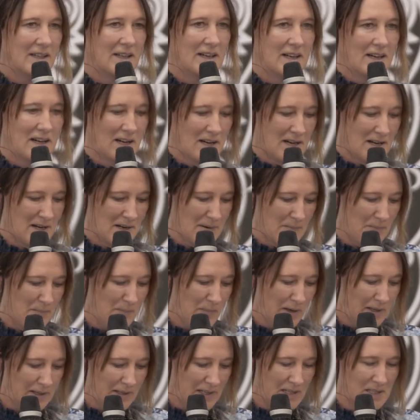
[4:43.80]

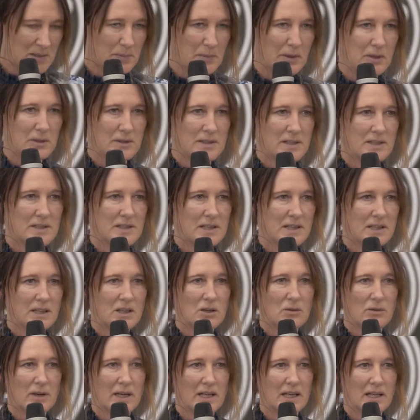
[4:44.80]
And that's because it's in
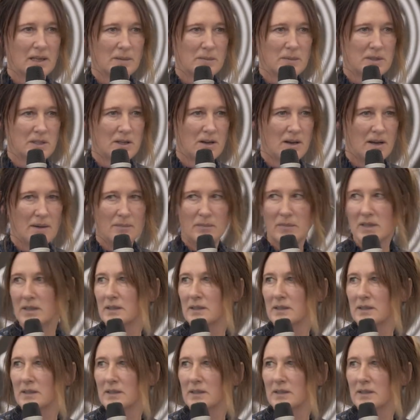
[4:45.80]
curriculum time.